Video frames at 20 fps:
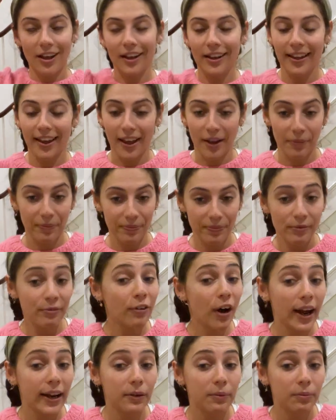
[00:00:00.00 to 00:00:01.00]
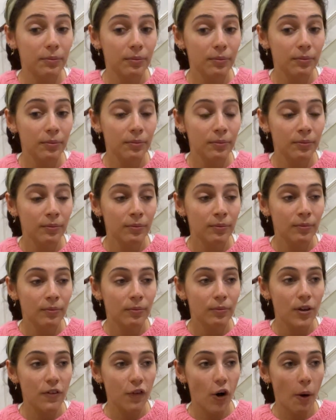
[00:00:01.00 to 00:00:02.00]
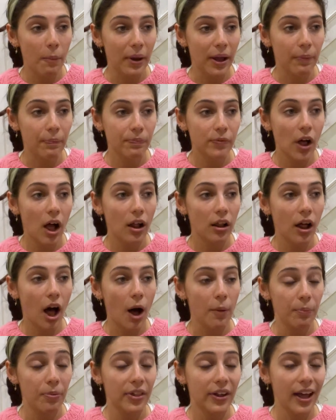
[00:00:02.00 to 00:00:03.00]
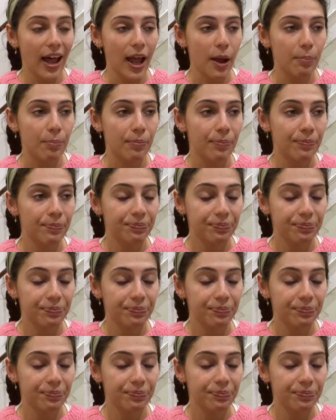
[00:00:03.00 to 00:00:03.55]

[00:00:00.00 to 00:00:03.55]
Okay, fine. You've got me. I'll up the game.